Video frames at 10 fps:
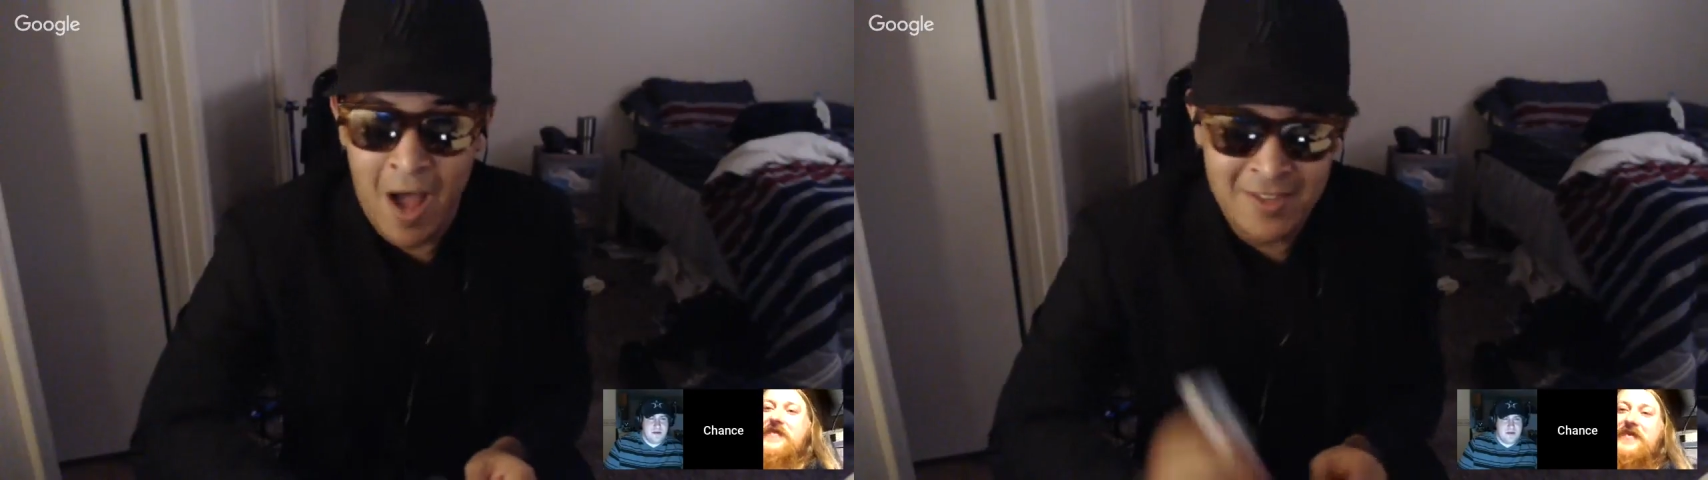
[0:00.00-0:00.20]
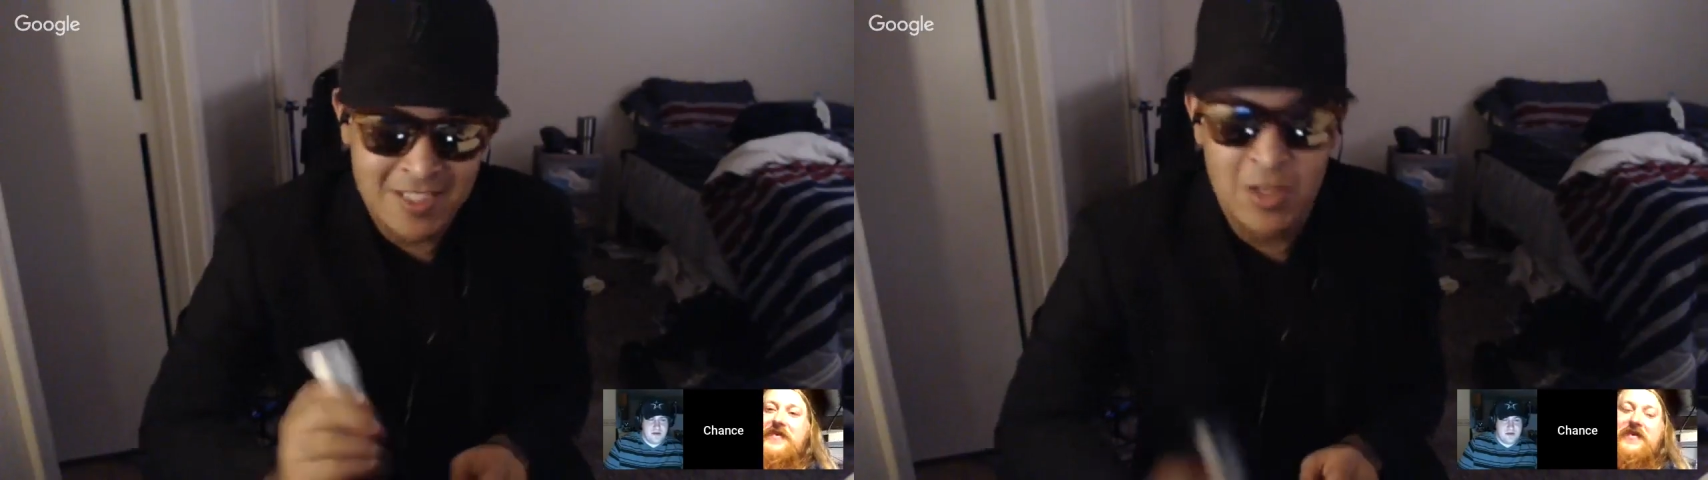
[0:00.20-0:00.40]

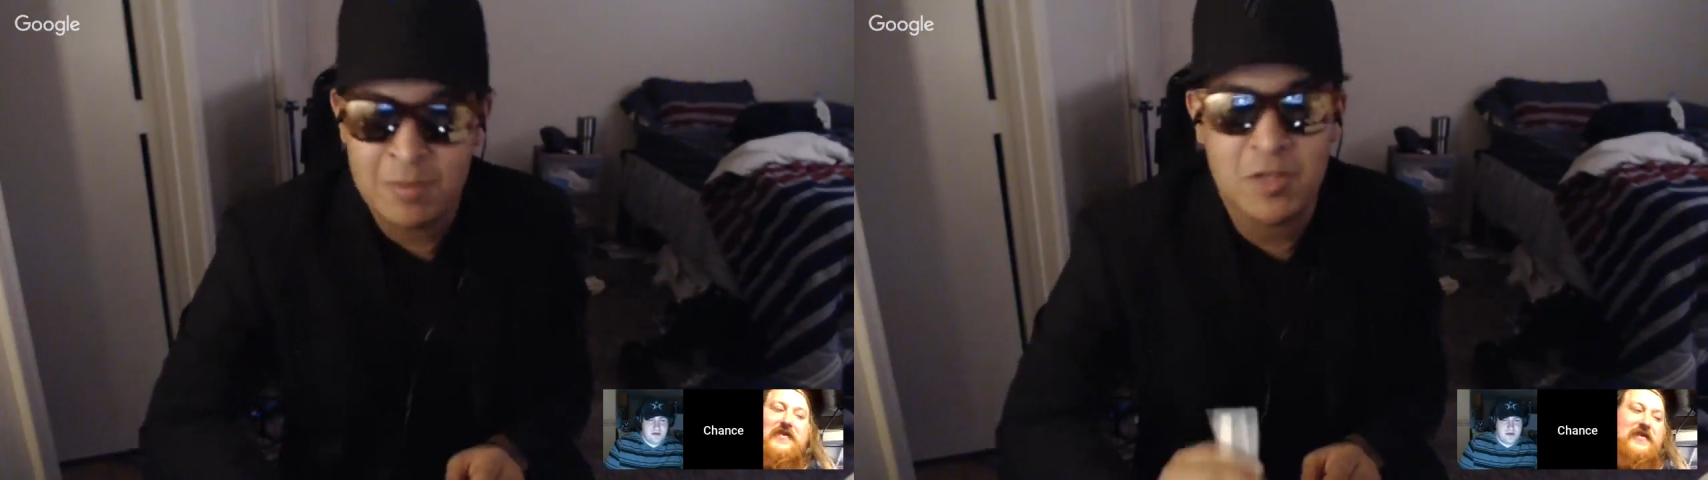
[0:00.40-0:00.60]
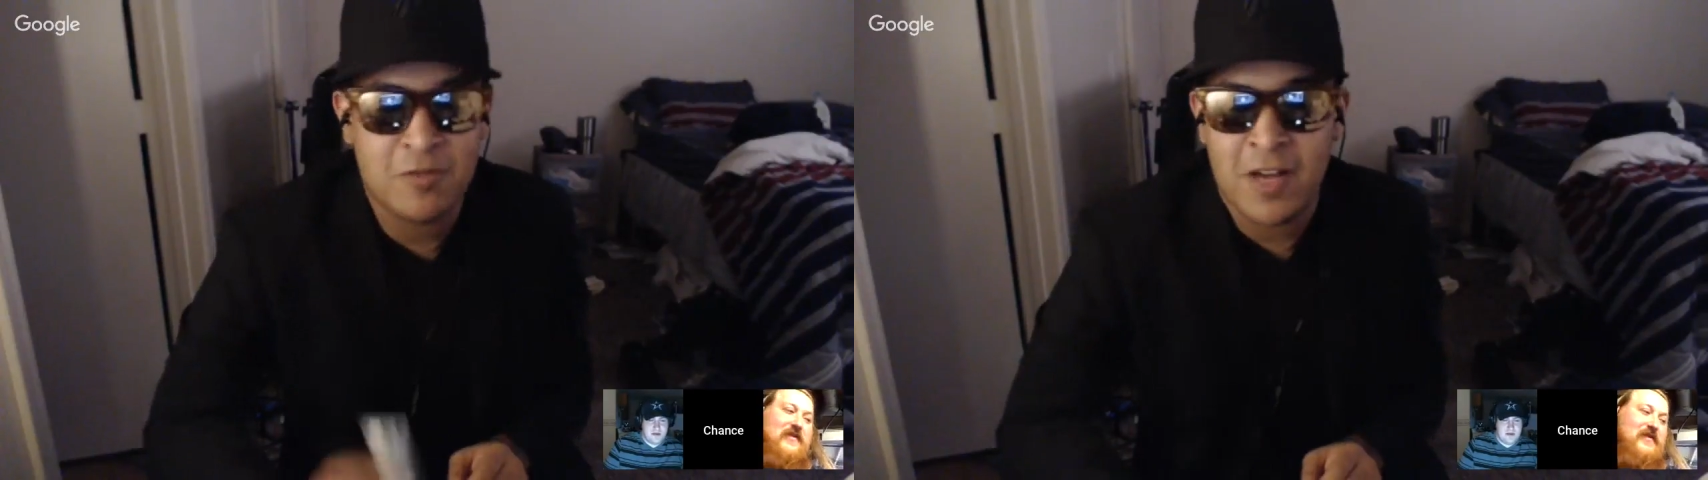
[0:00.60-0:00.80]
honestly one
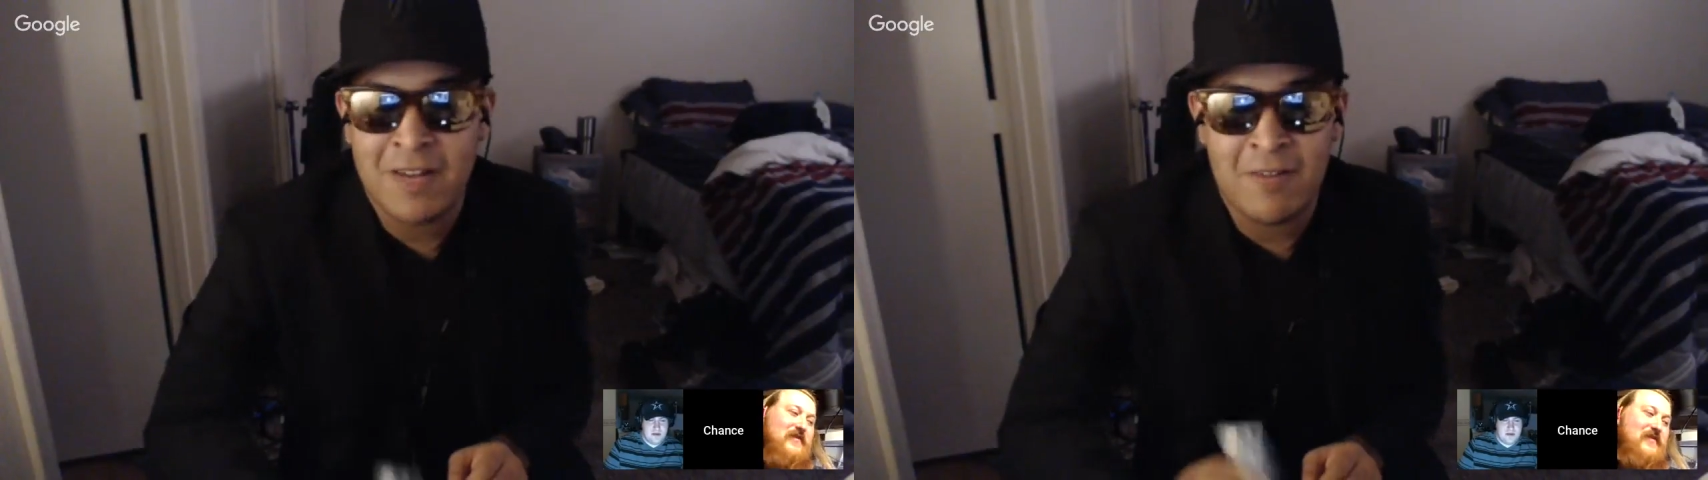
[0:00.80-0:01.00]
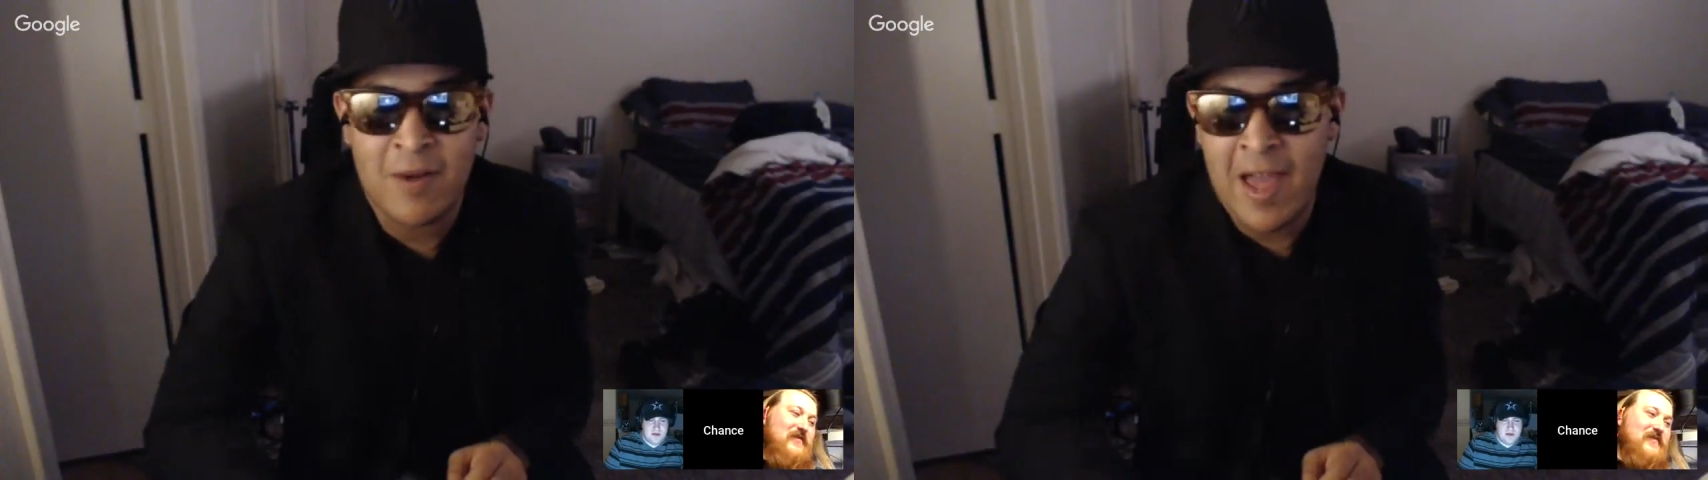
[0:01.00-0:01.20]
of the most
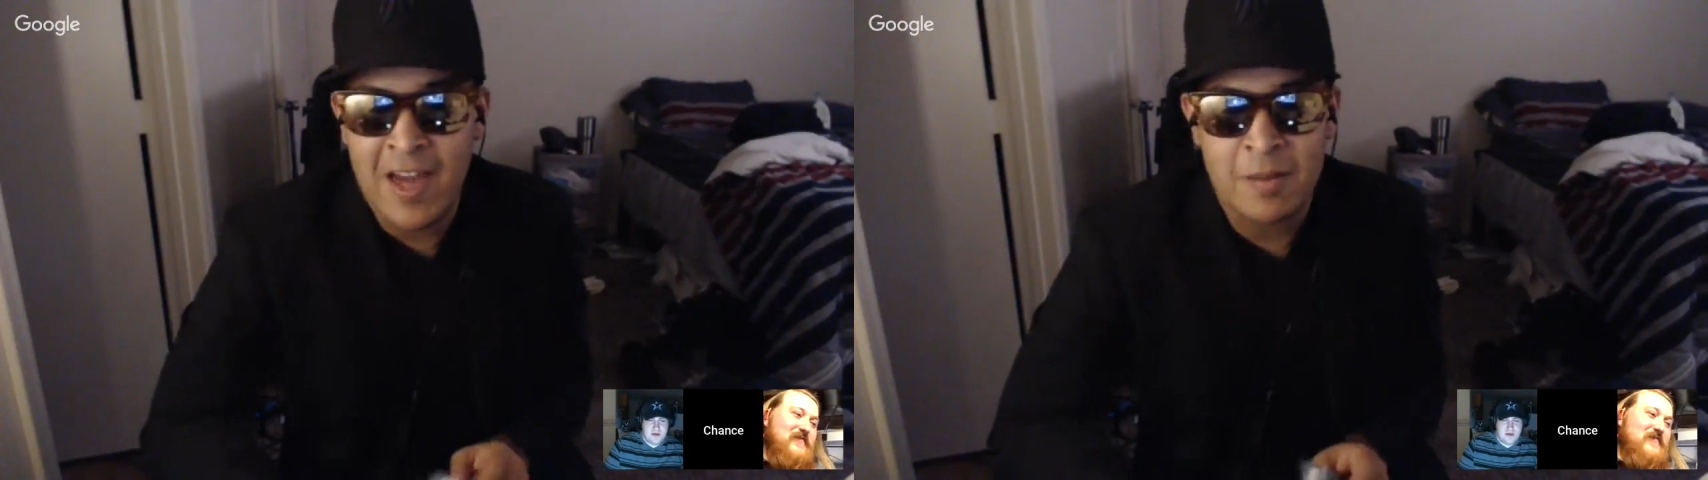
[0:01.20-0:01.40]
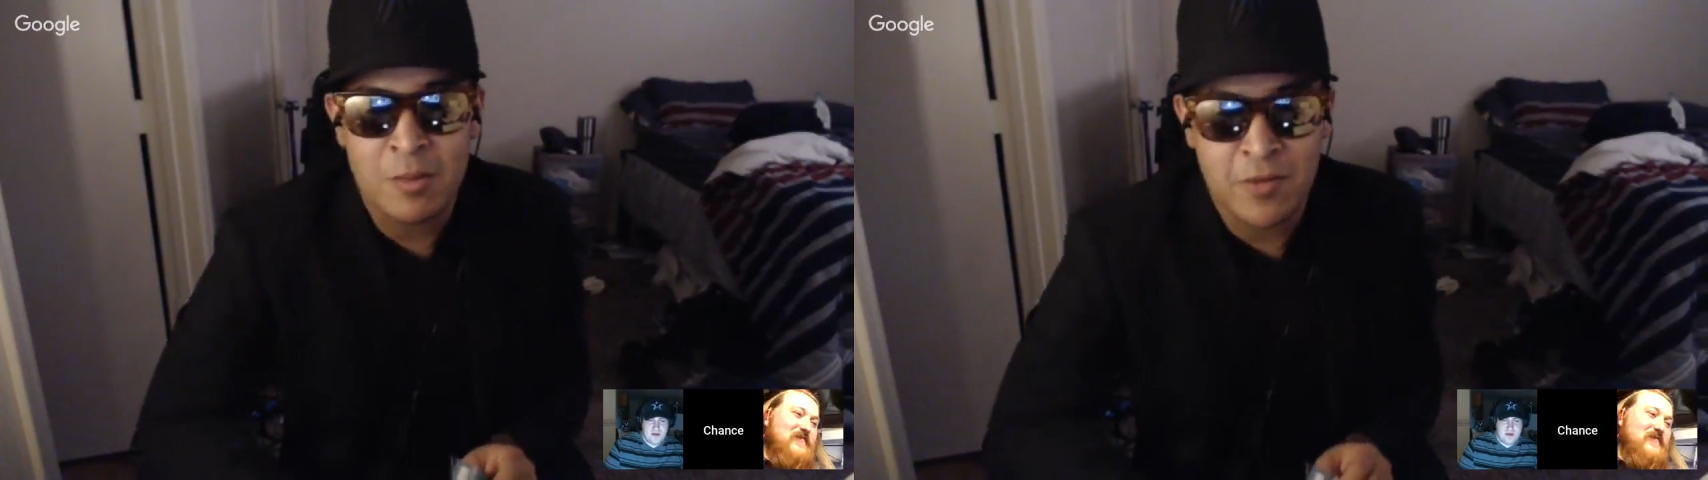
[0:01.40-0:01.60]
fun I've ever
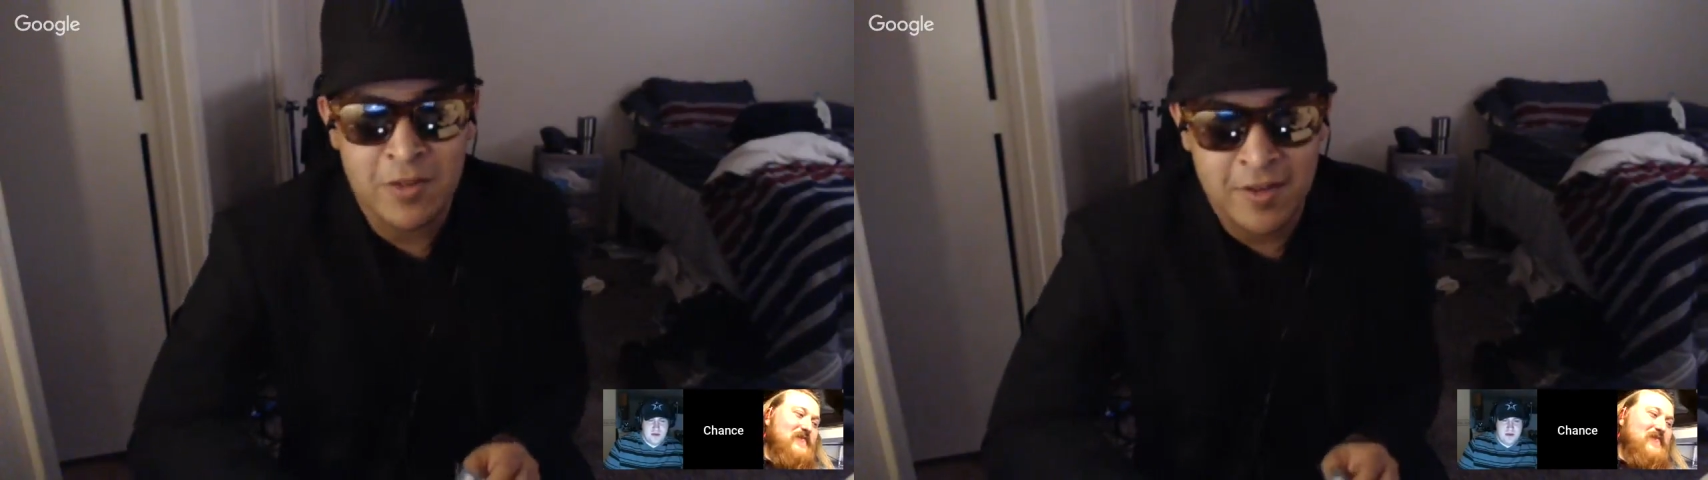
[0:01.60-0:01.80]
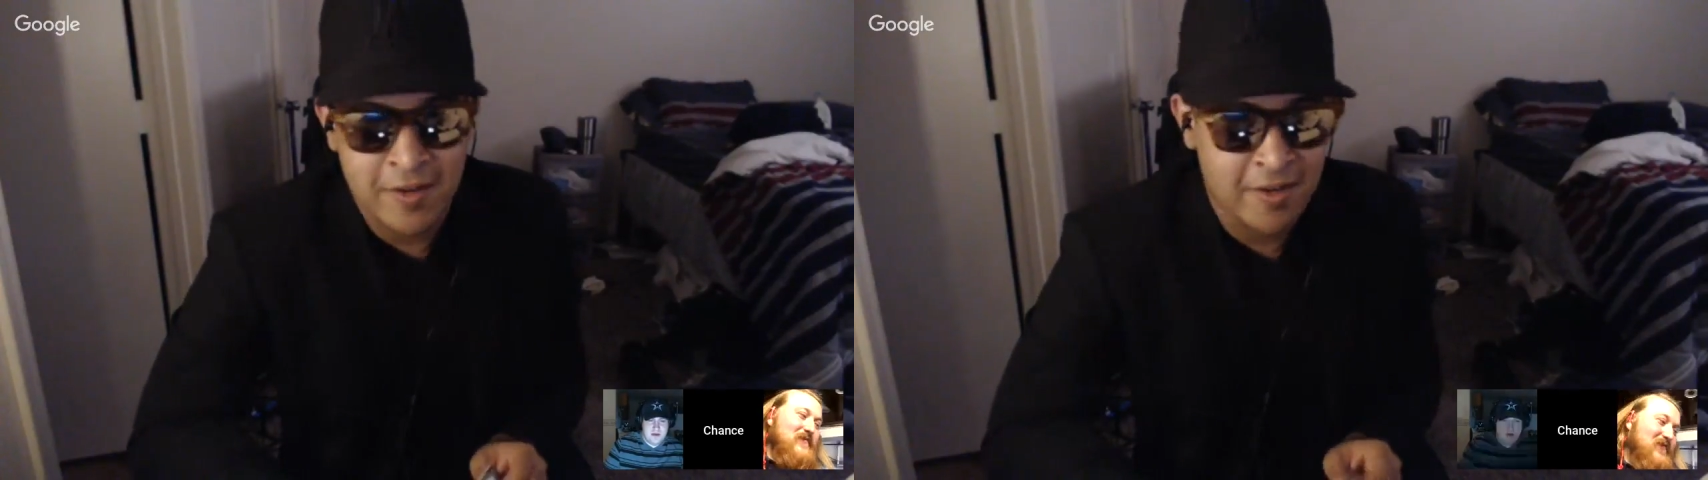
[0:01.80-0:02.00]
had in a movie
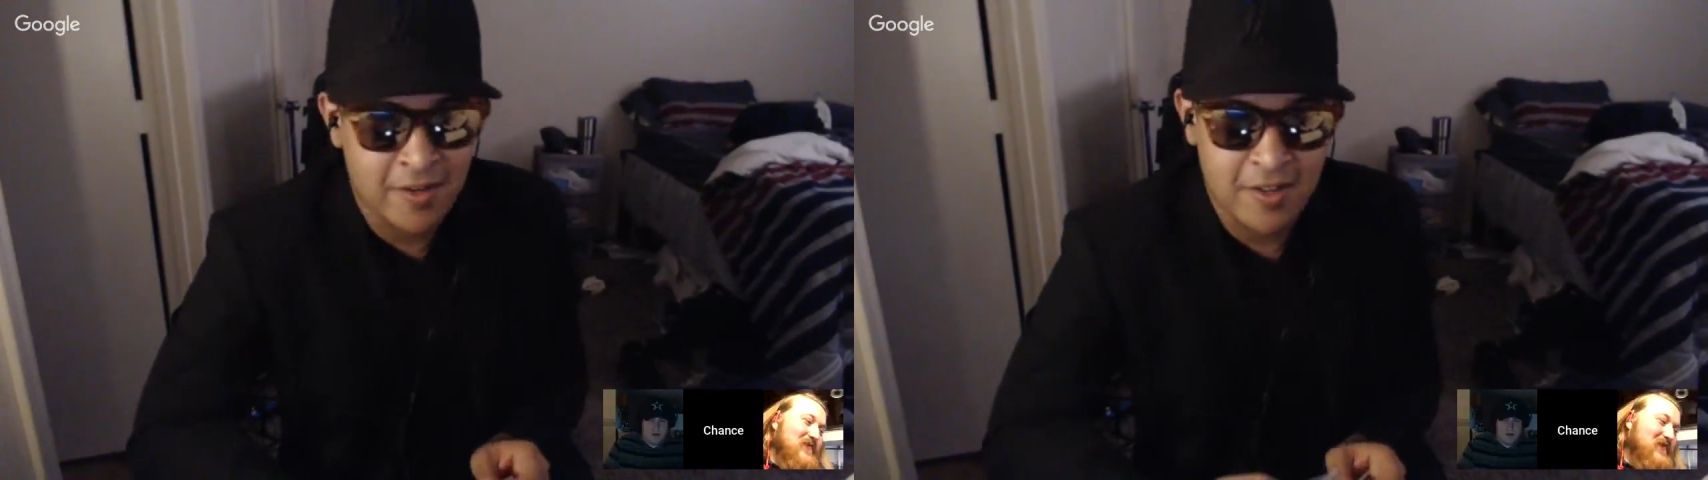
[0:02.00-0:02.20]
theater.